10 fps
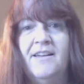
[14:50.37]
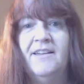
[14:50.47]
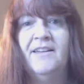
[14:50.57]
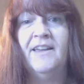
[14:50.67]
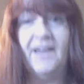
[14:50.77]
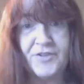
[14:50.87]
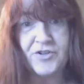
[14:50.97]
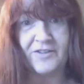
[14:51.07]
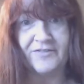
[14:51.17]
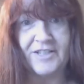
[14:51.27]
he got the
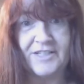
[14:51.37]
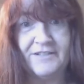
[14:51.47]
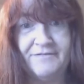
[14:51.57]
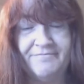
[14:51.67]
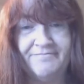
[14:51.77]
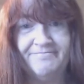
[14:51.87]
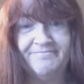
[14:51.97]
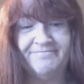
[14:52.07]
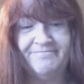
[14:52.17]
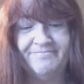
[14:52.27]
truck fixed.
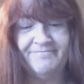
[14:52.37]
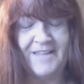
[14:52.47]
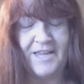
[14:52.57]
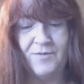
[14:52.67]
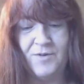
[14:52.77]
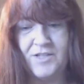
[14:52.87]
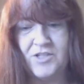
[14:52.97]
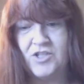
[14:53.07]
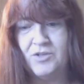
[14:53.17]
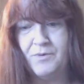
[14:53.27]
He was
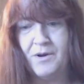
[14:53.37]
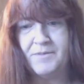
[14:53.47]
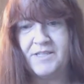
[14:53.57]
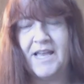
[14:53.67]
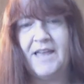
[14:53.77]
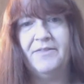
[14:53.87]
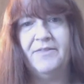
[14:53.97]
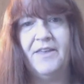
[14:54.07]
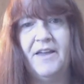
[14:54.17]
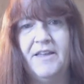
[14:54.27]
super upset
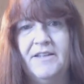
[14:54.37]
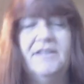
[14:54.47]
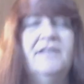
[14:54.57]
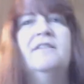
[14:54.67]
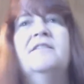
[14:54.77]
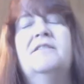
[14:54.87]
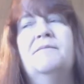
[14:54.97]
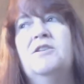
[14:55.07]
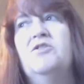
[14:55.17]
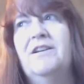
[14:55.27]
that
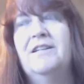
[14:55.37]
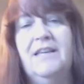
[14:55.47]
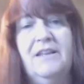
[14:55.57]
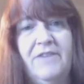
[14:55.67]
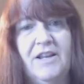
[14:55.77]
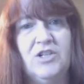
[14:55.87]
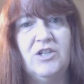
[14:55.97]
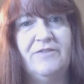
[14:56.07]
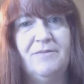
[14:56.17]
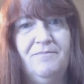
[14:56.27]
somebody tried to take advantage
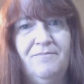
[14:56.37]
of him.